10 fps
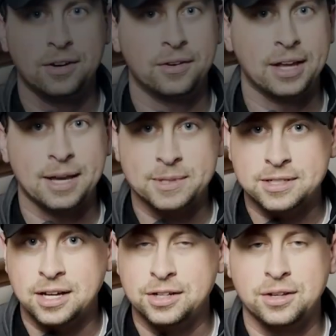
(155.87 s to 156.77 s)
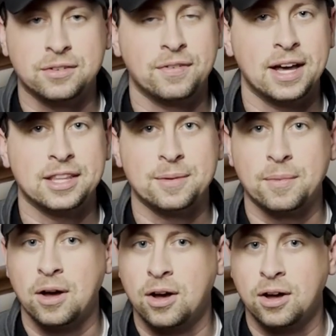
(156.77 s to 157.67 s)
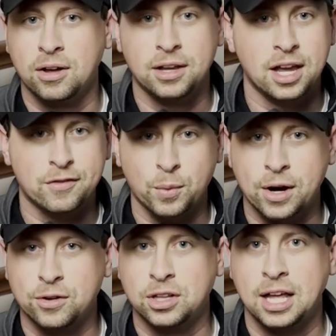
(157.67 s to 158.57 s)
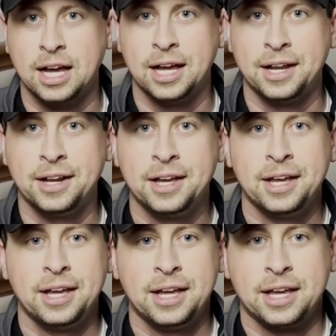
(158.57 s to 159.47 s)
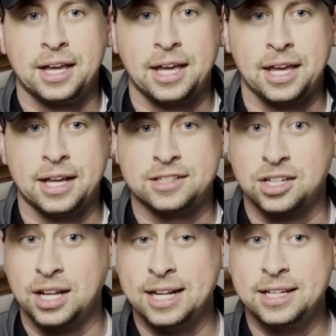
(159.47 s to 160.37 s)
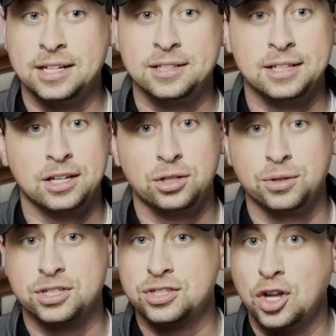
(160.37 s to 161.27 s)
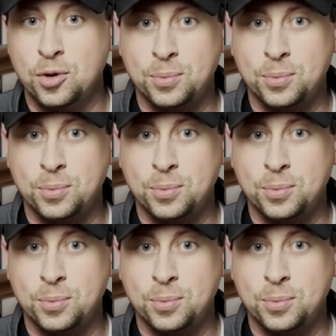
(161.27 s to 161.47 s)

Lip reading: on Amazon. You can find them everywhere online. And it's a good idea to include a snow